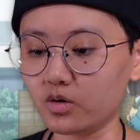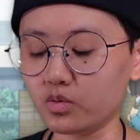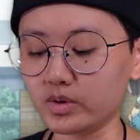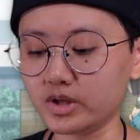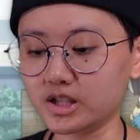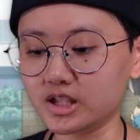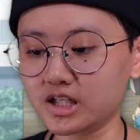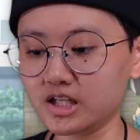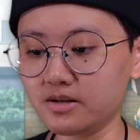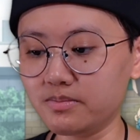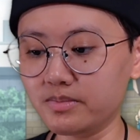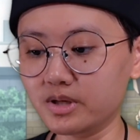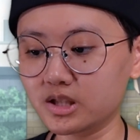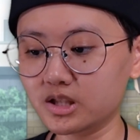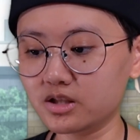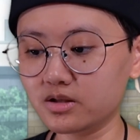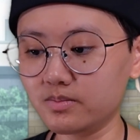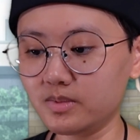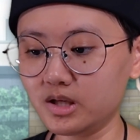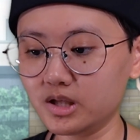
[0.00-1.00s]
We see
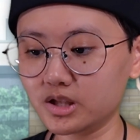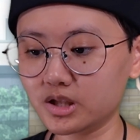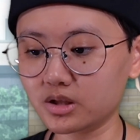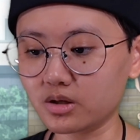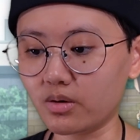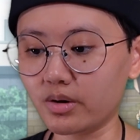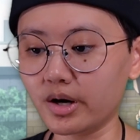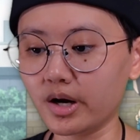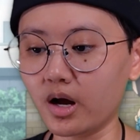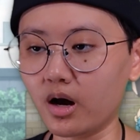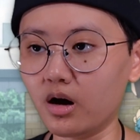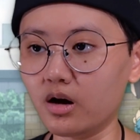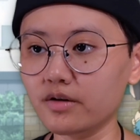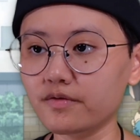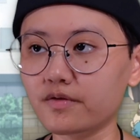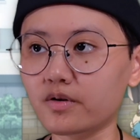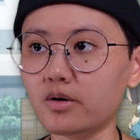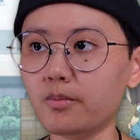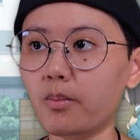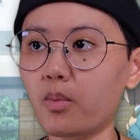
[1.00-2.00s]
Mitsumi starting
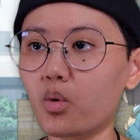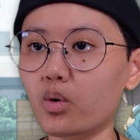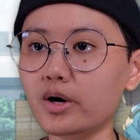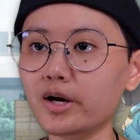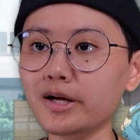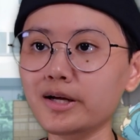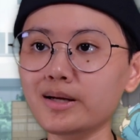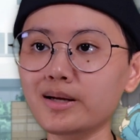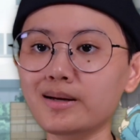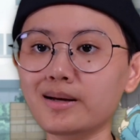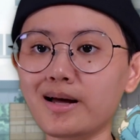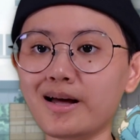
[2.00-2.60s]
off her morning,